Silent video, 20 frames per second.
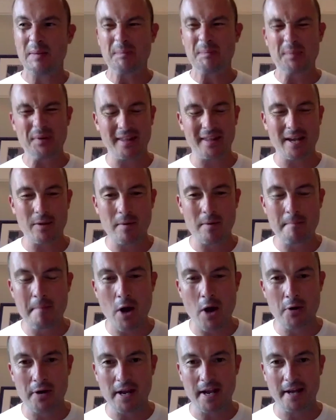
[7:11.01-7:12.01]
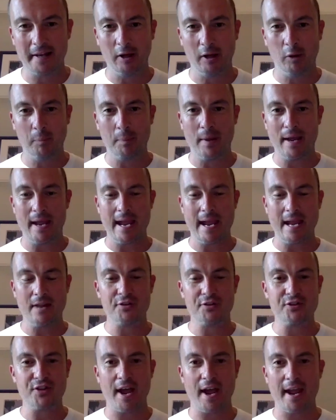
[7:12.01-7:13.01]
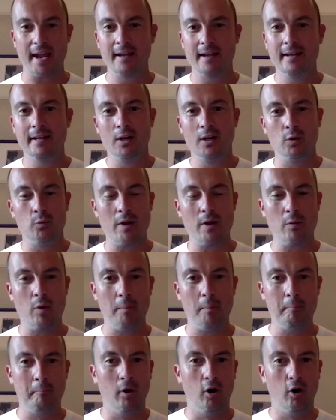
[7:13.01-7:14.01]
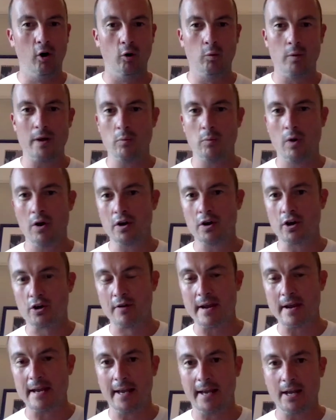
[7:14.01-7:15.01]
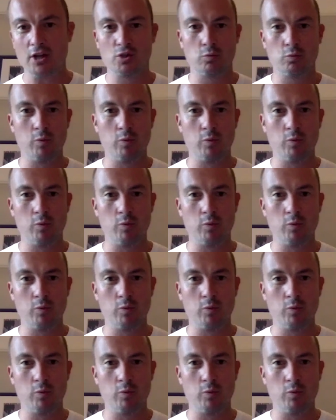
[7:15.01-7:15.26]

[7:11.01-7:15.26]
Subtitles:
But they were moaning a little bit, Ian, saying, we want more. We want Grealish.